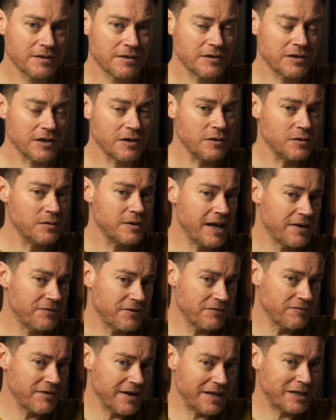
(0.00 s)
So you
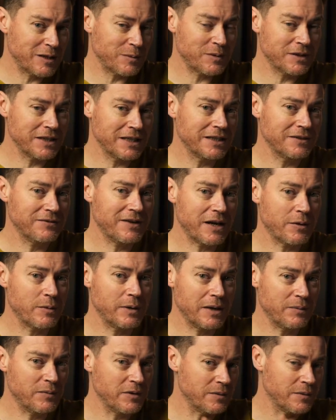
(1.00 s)
never reach a position of
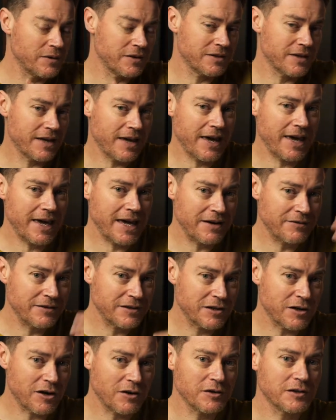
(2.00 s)
equilibrium because the air is
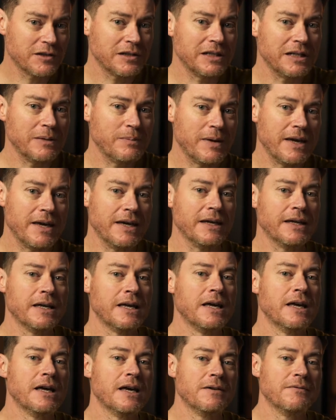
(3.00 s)
constantly being
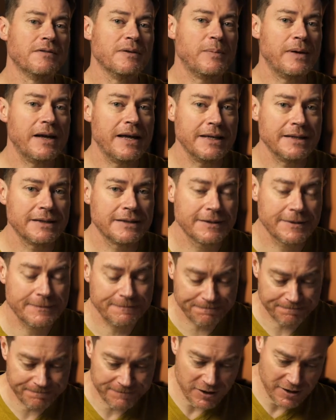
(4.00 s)
replaced,
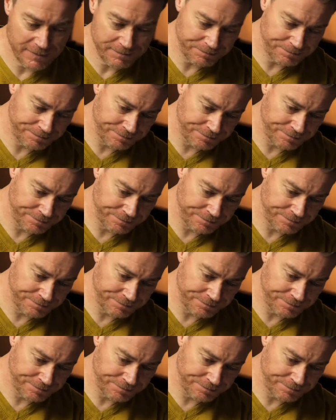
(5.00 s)
right?